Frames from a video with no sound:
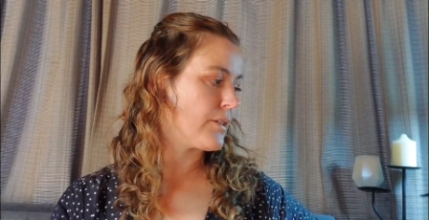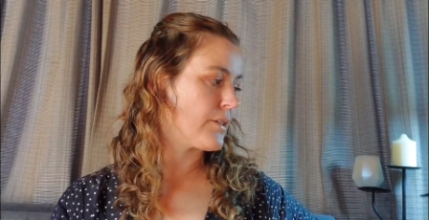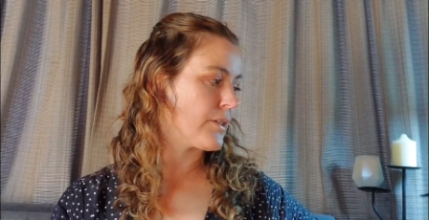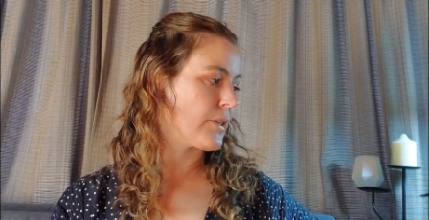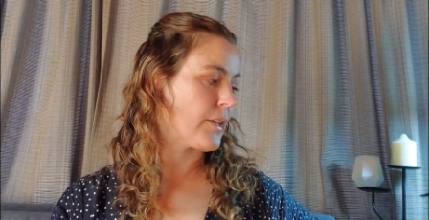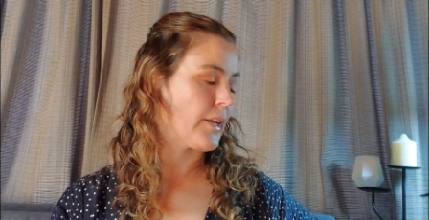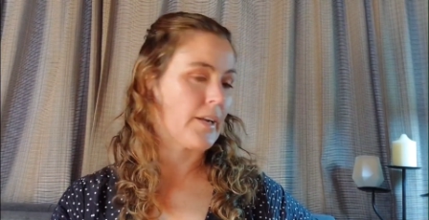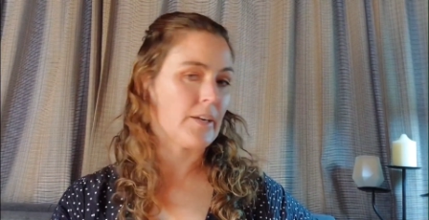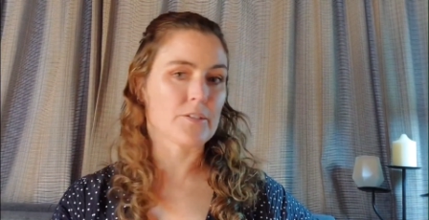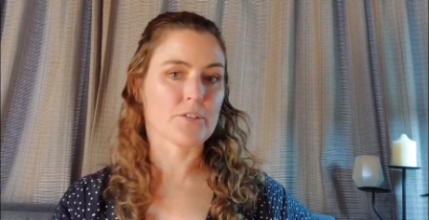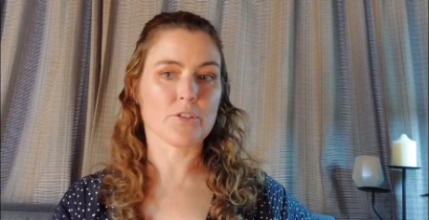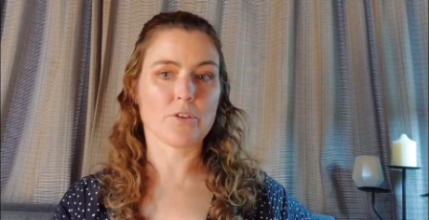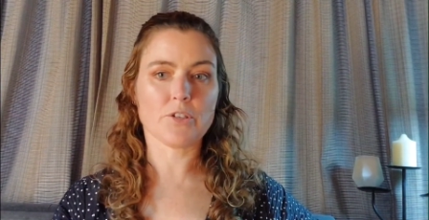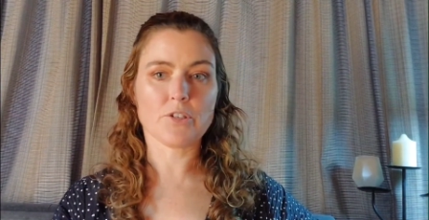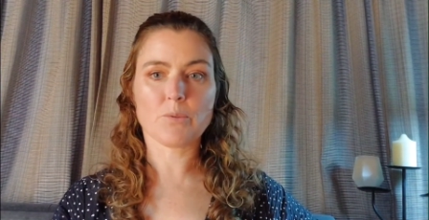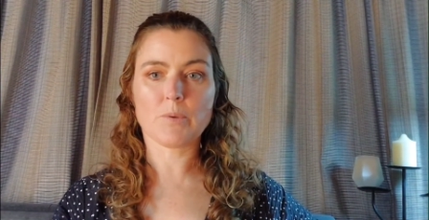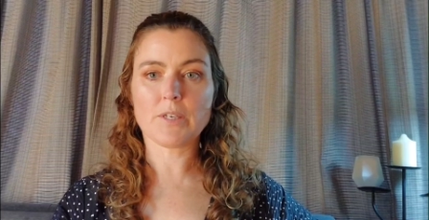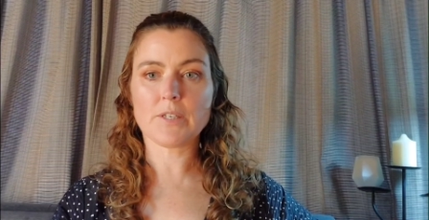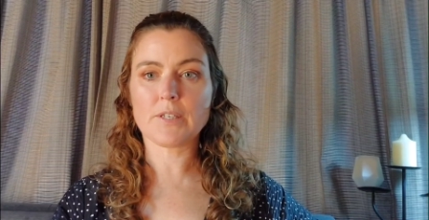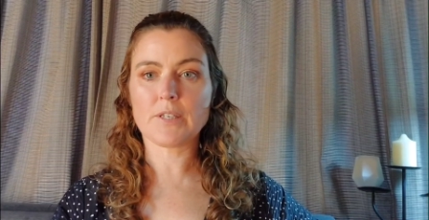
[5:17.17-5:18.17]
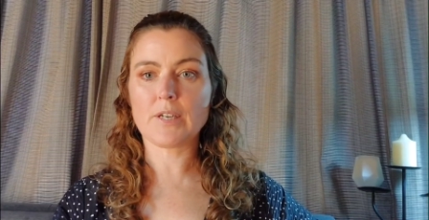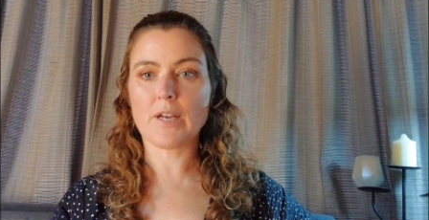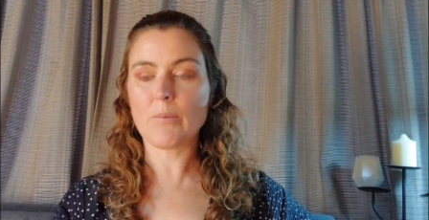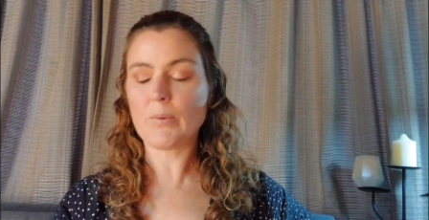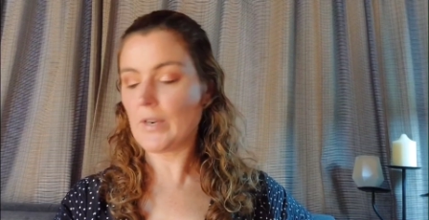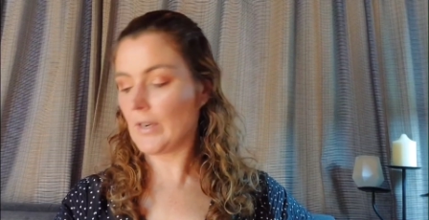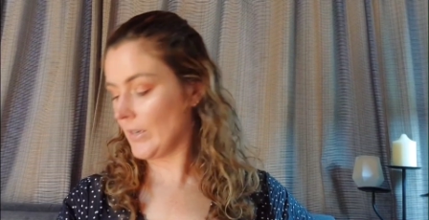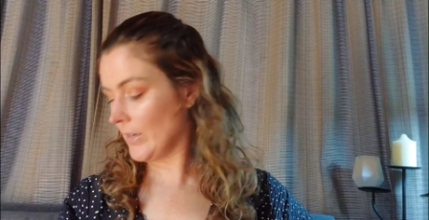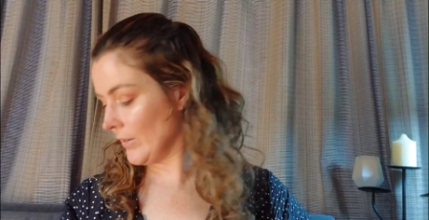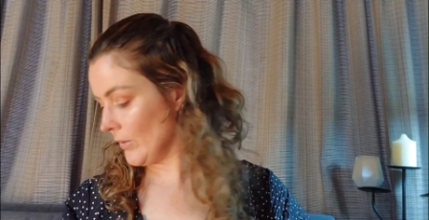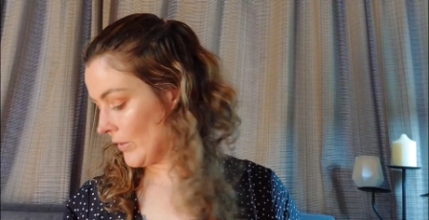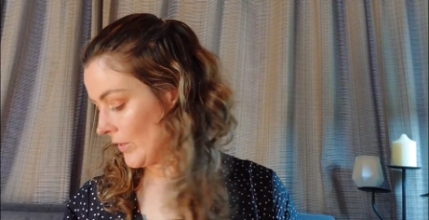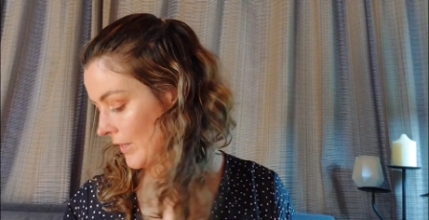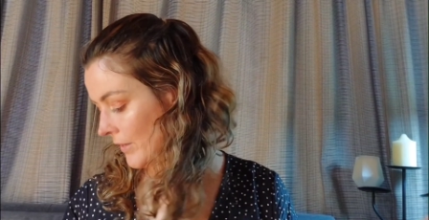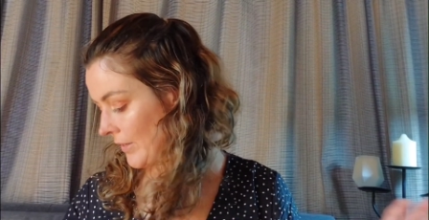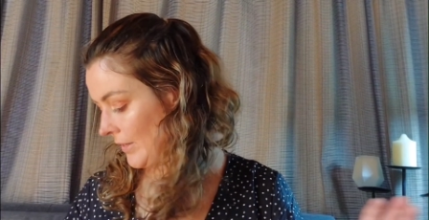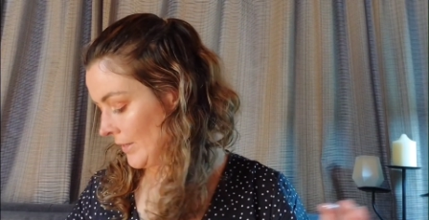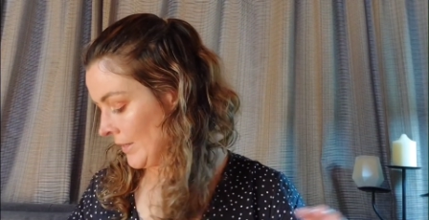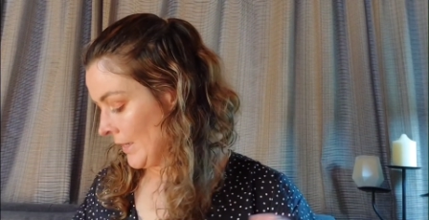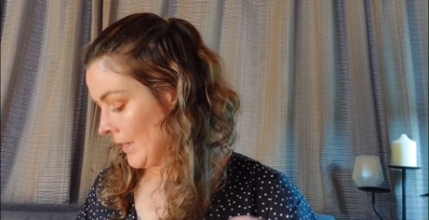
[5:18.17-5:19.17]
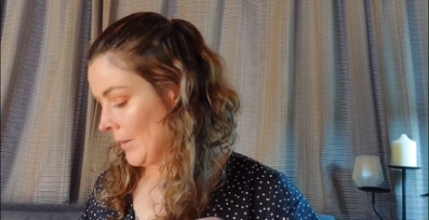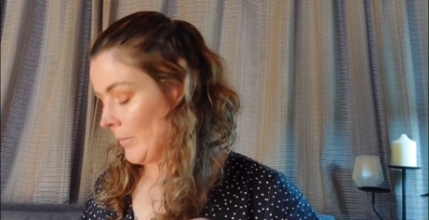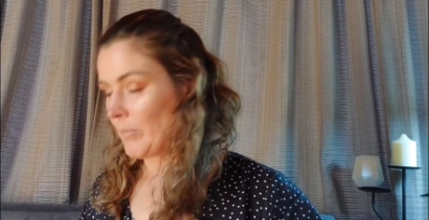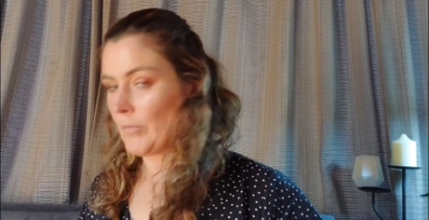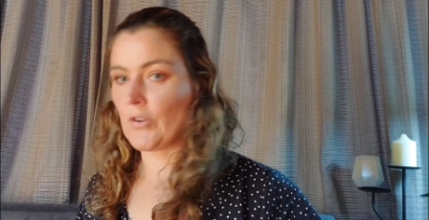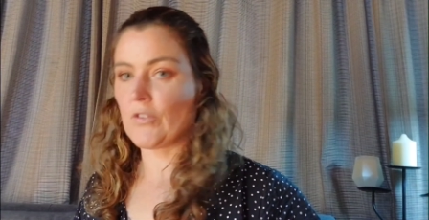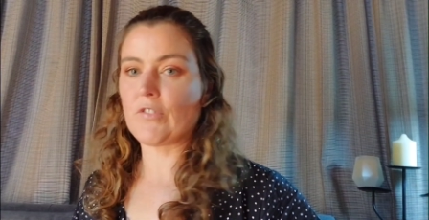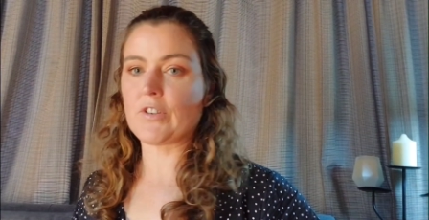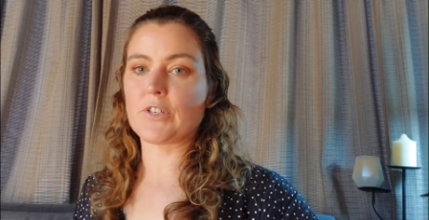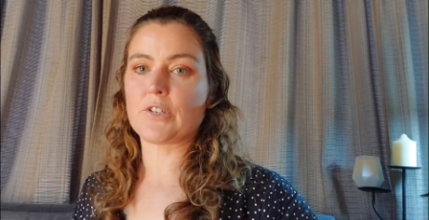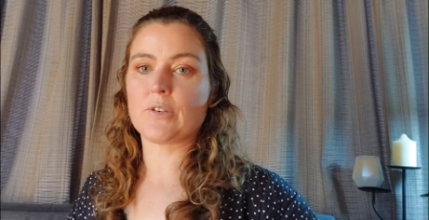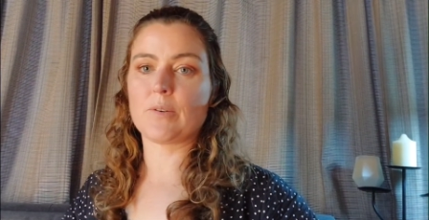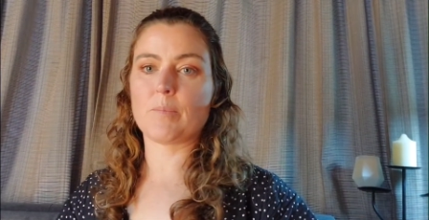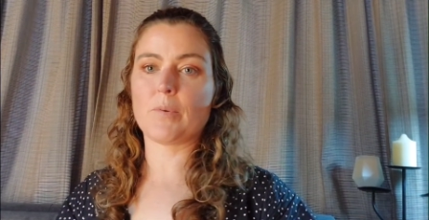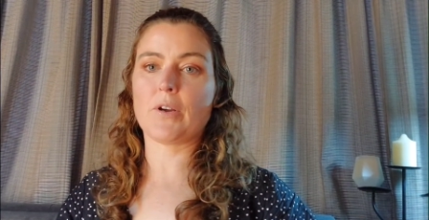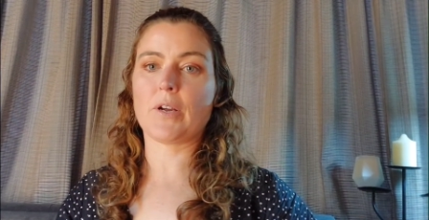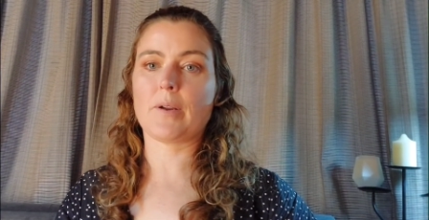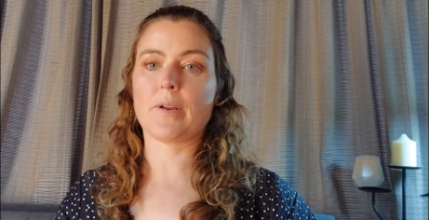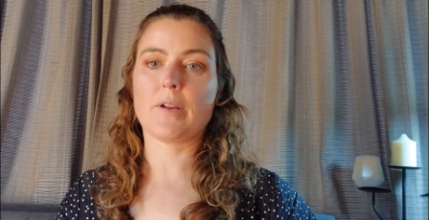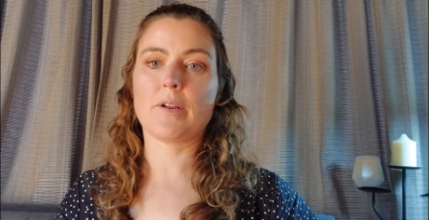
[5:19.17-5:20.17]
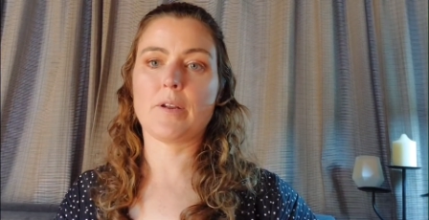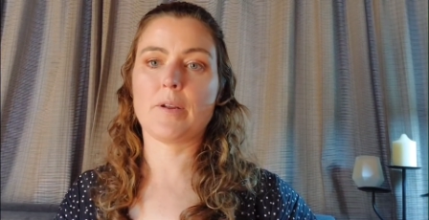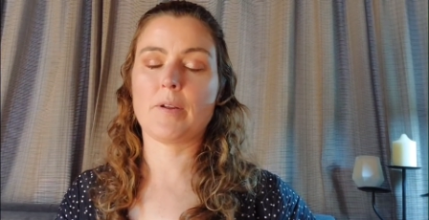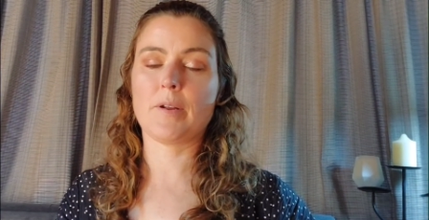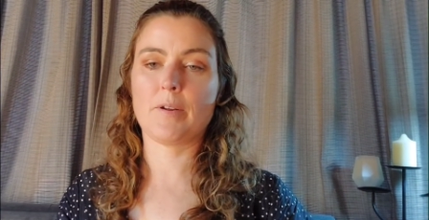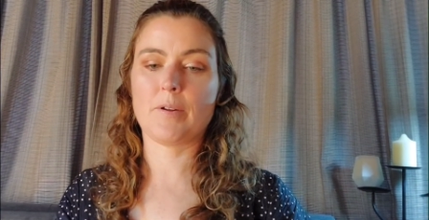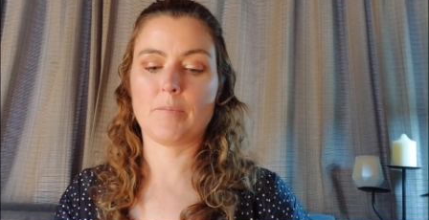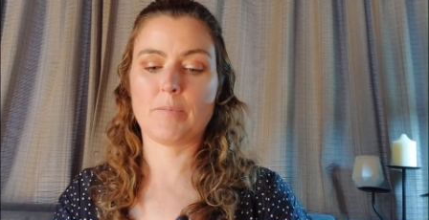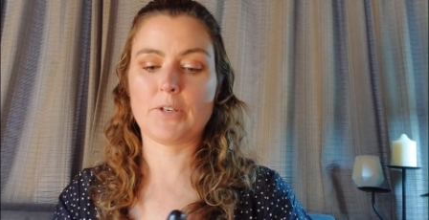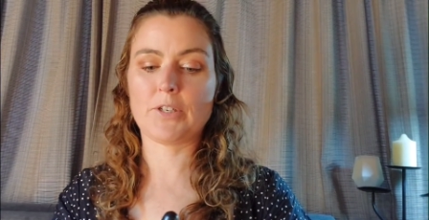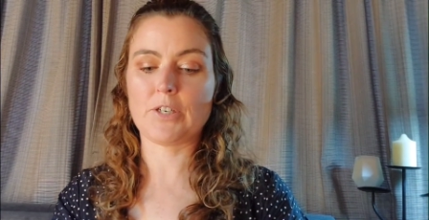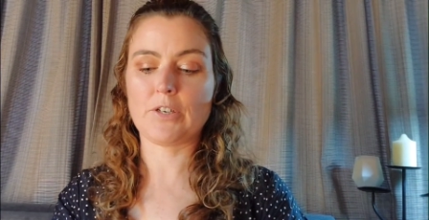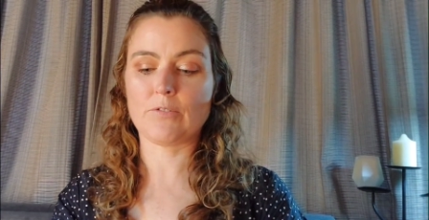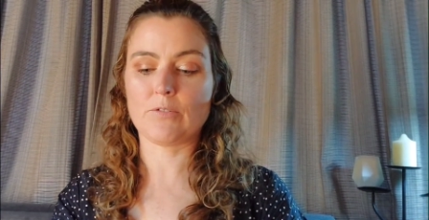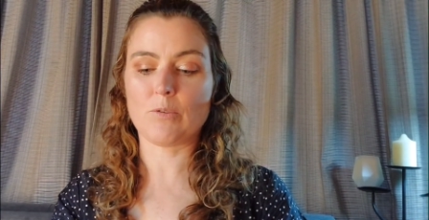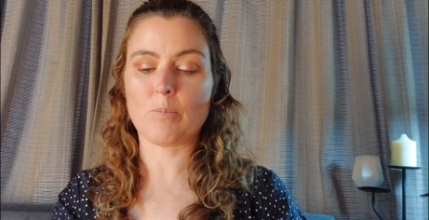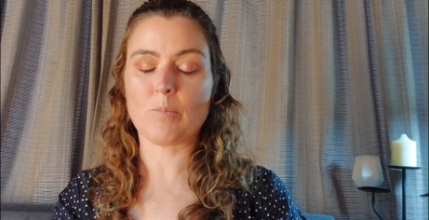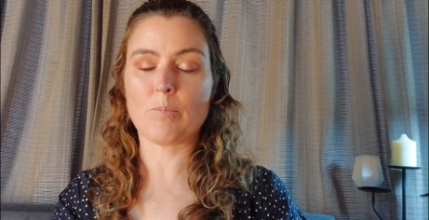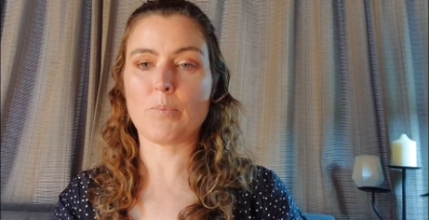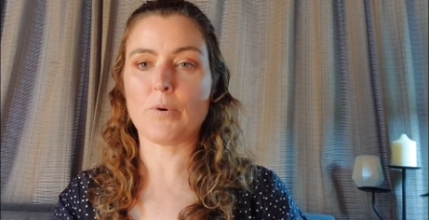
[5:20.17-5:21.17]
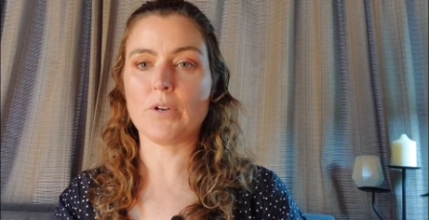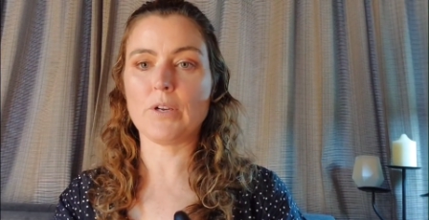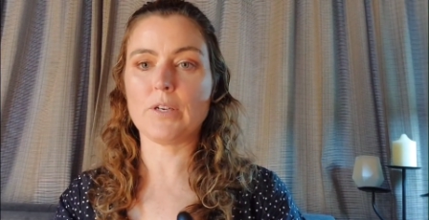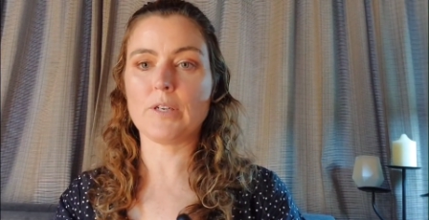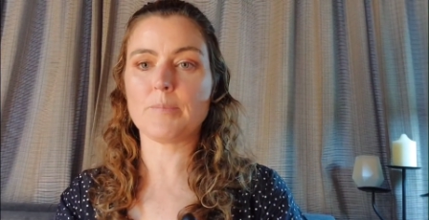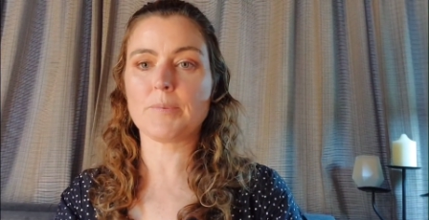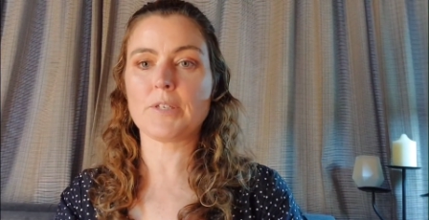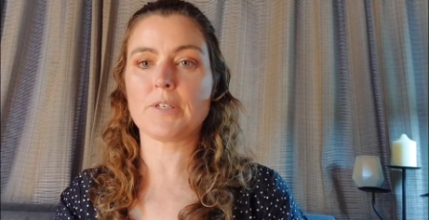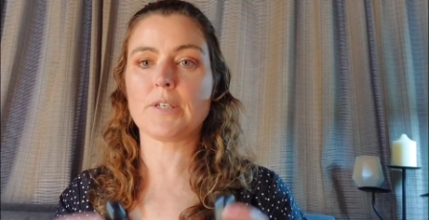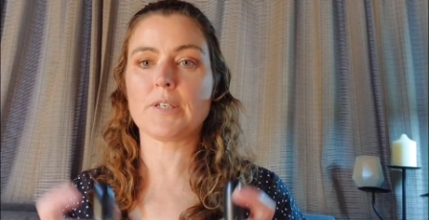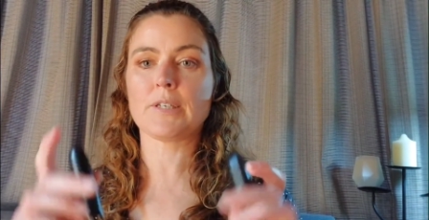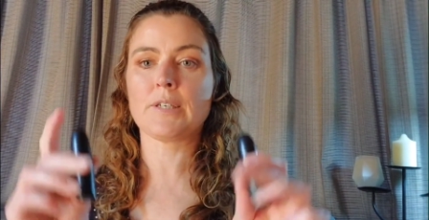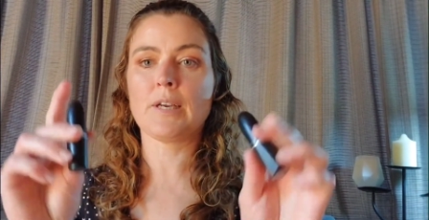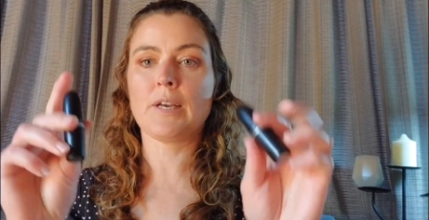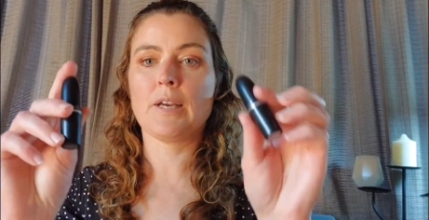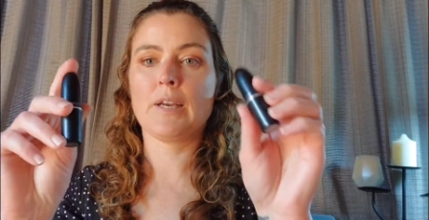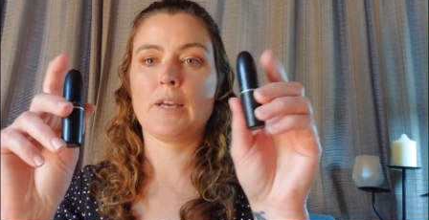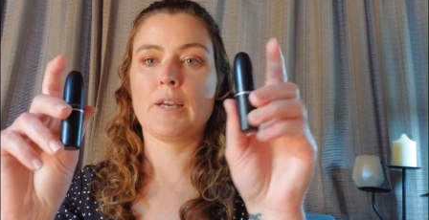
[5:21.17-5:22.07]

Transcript: So that is those ones. Now we move into my general bullet lipsticks.